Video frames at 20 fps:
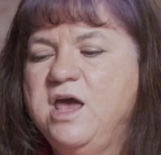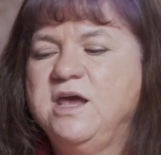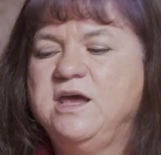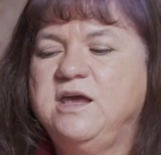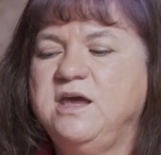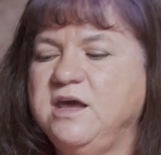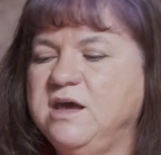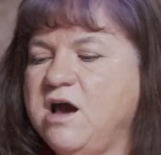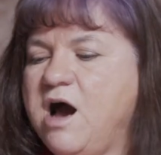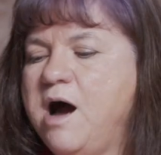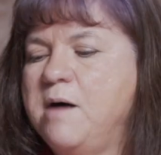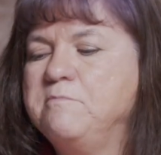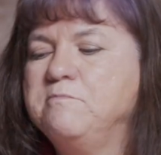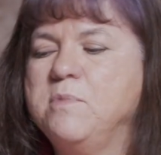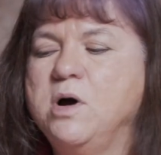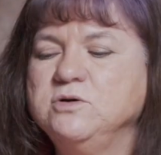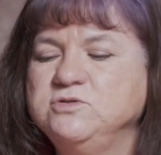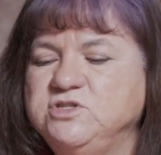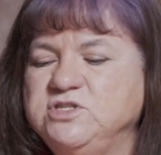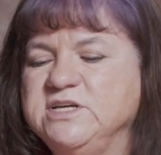He got
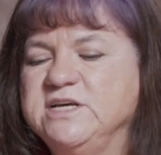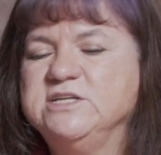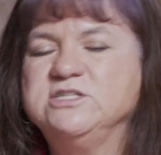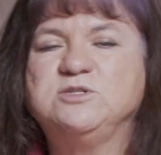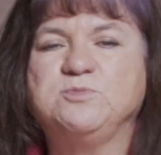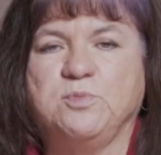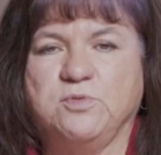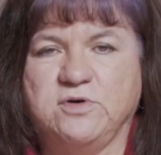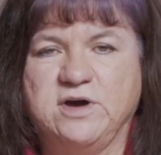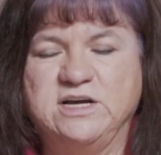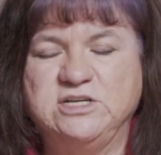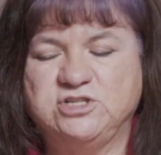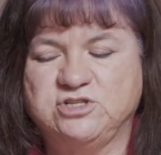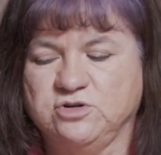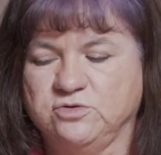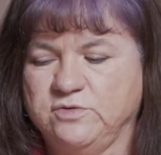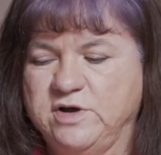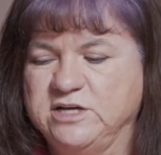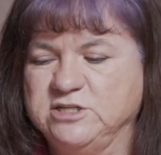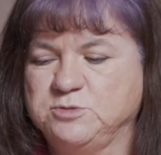most
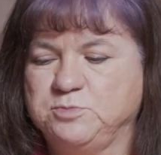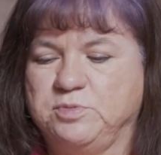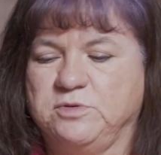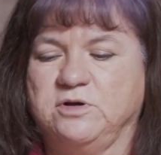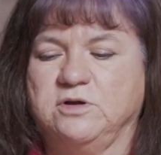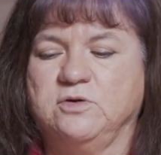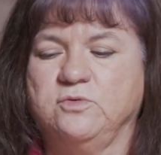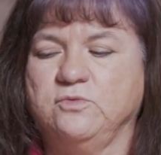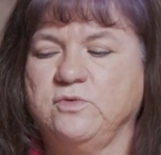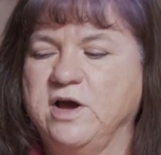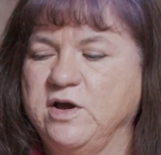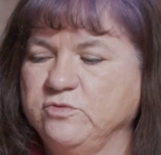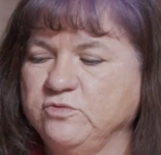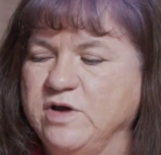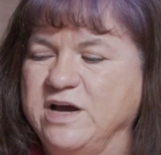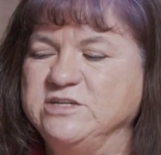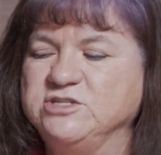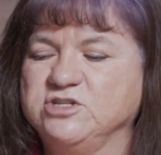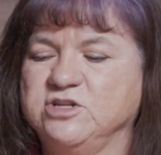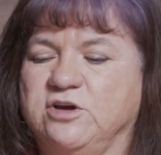inspirational
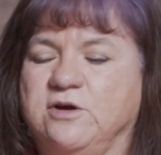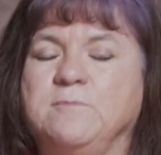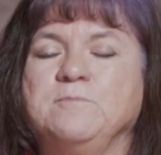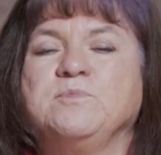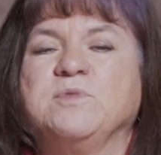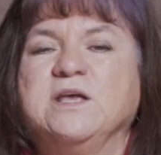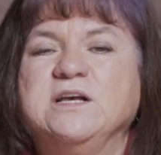wrestler.